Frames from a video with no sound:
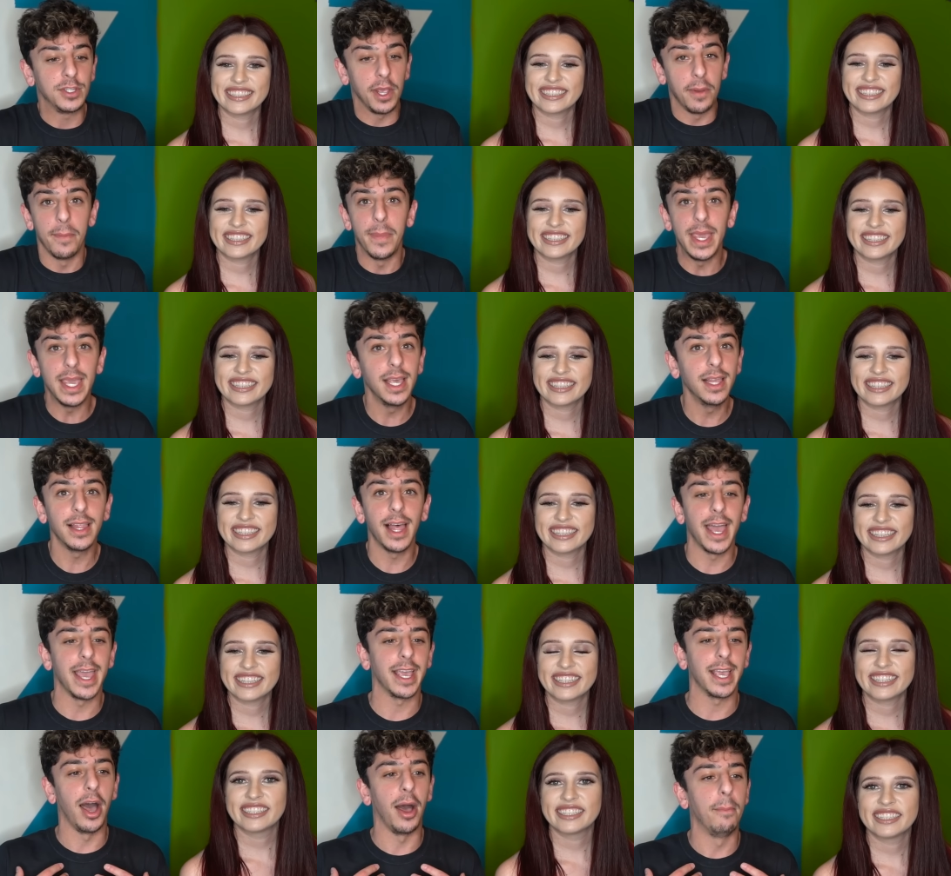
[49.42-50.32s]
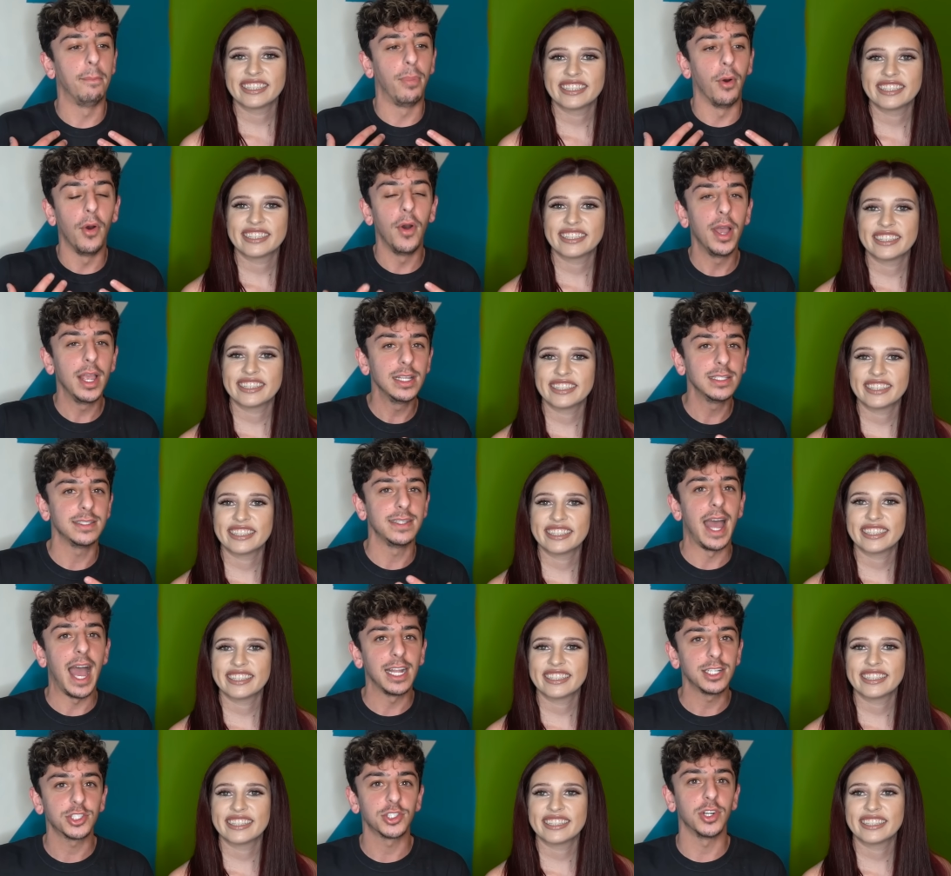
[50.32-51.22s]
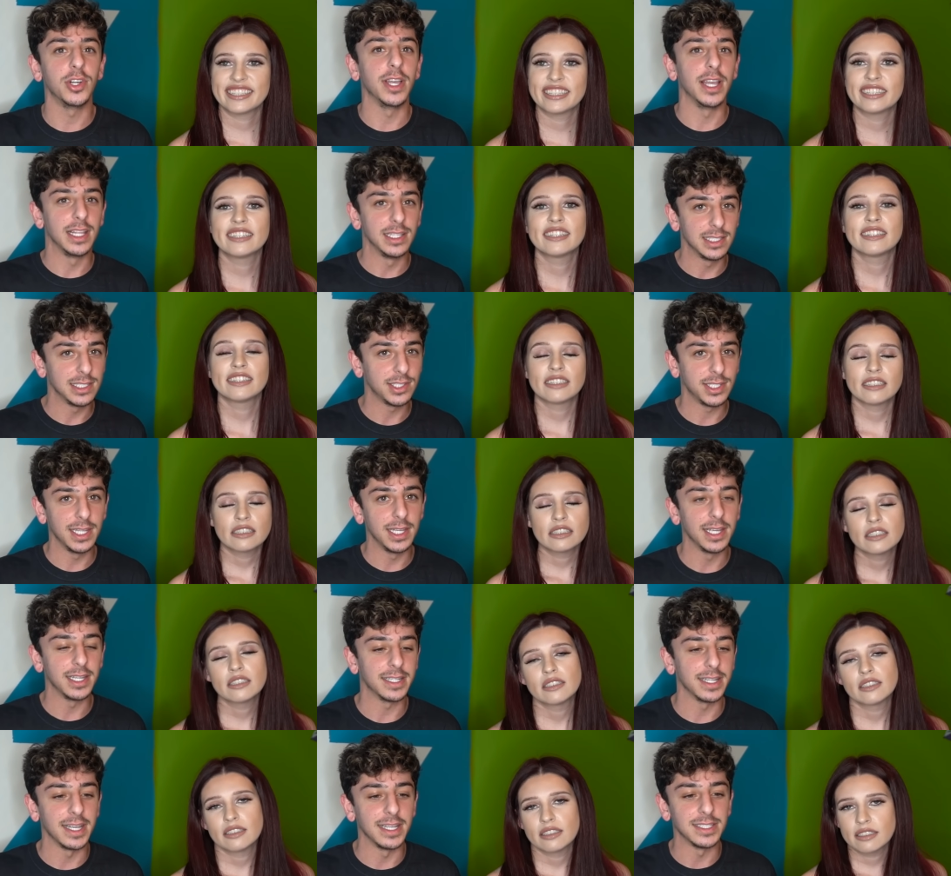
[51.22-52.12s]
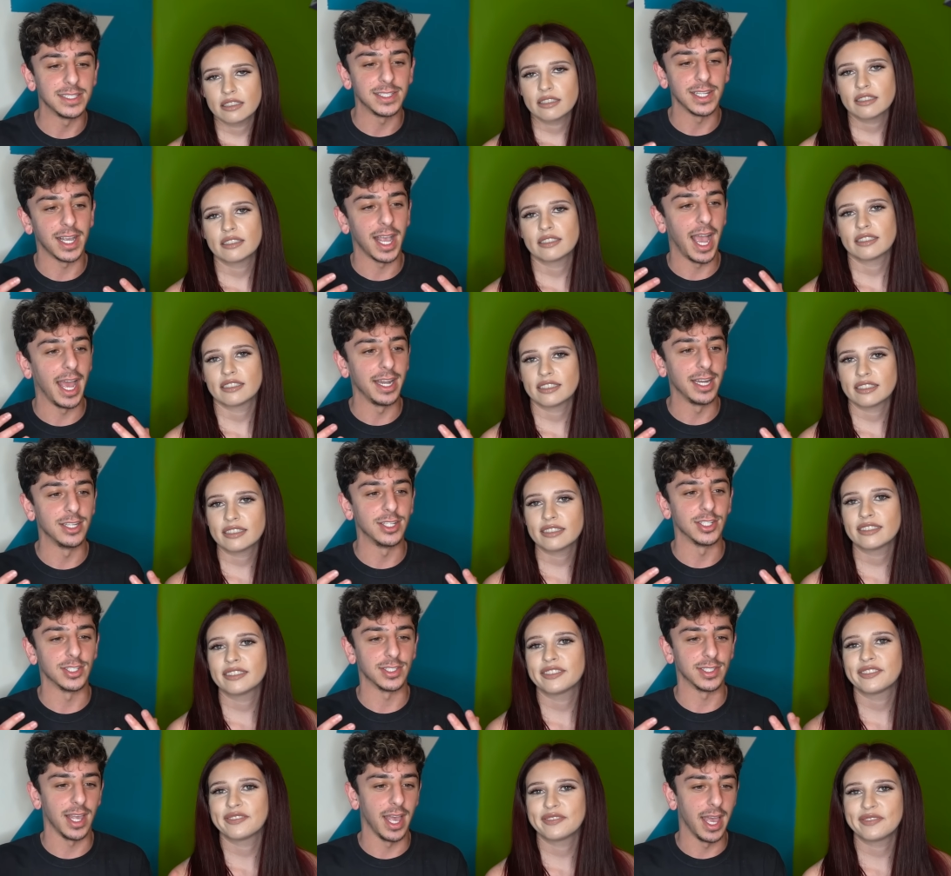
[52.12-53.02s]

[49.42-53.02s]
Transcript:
Speaker 1: to me, like, a boy's natural instinct is to kind of just,